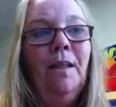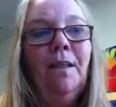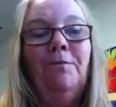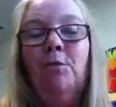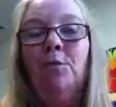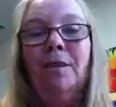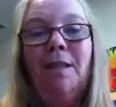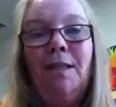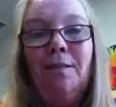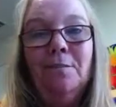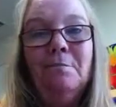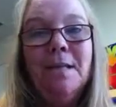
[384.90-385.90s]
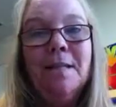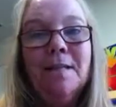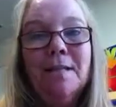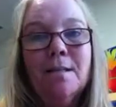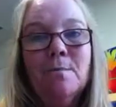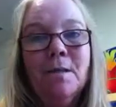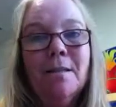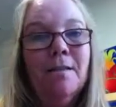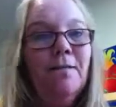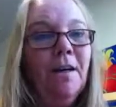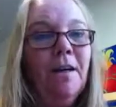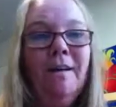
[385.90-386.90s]
If you need to mix a
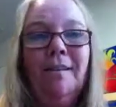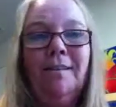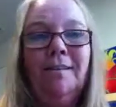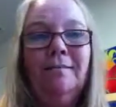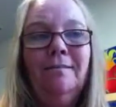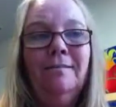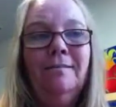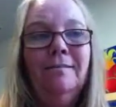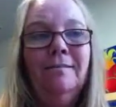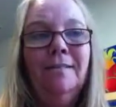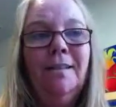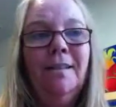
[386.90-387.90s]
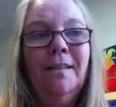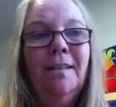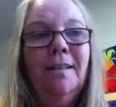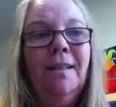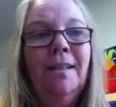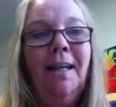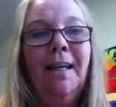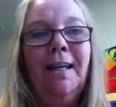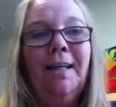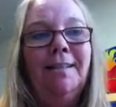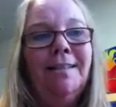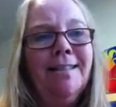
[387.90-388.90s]
specific color
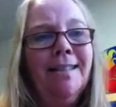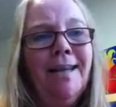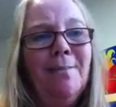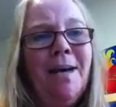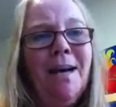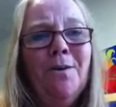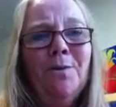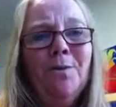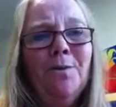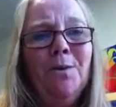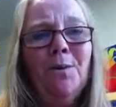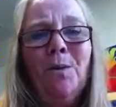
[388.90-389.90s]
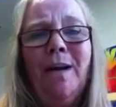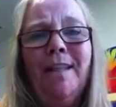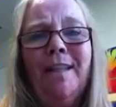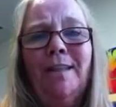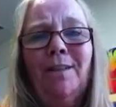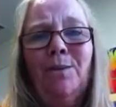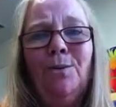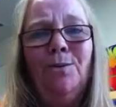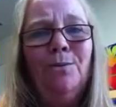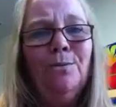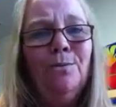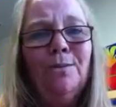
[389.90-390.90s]
and it doesn't come out the way that
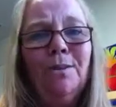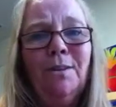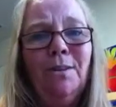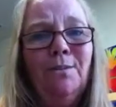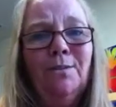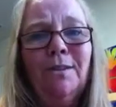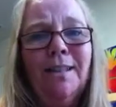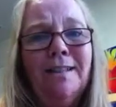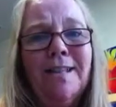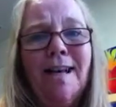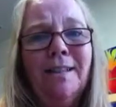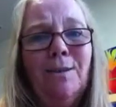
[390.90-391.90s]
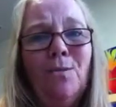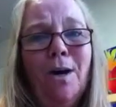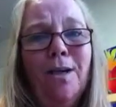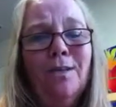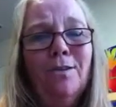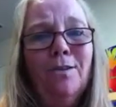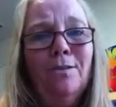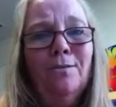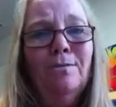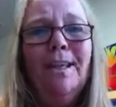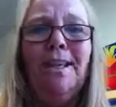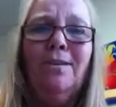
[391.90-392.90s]
you exactly want it to,
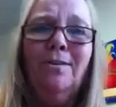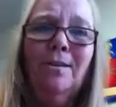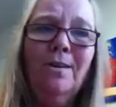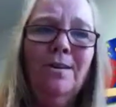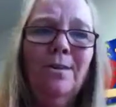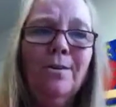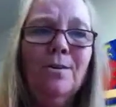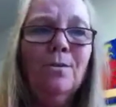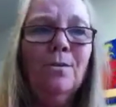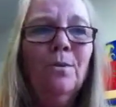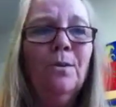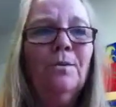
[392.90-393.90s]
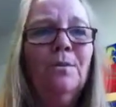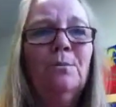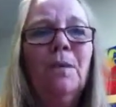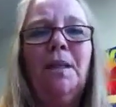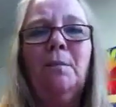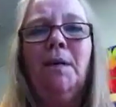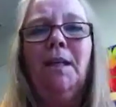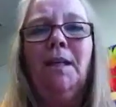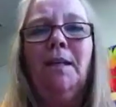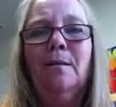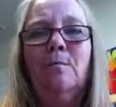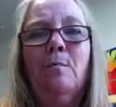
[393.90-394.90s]
then you can go to the store and spend the
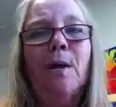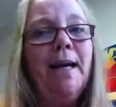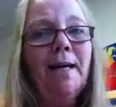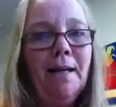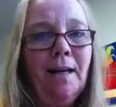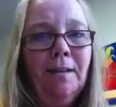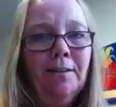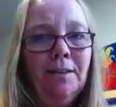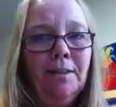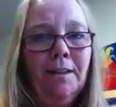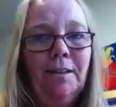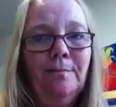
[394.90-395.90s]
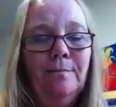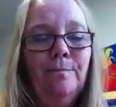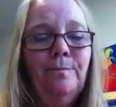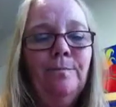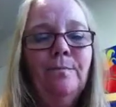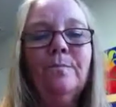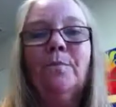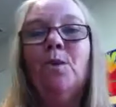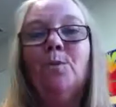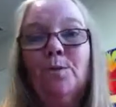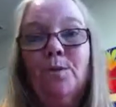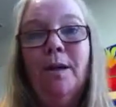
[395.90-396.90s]
money and buy a color that
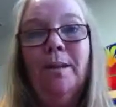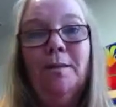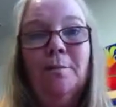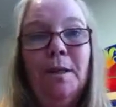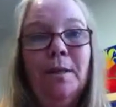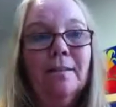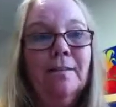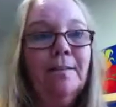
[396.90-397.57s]
you were trying to mix.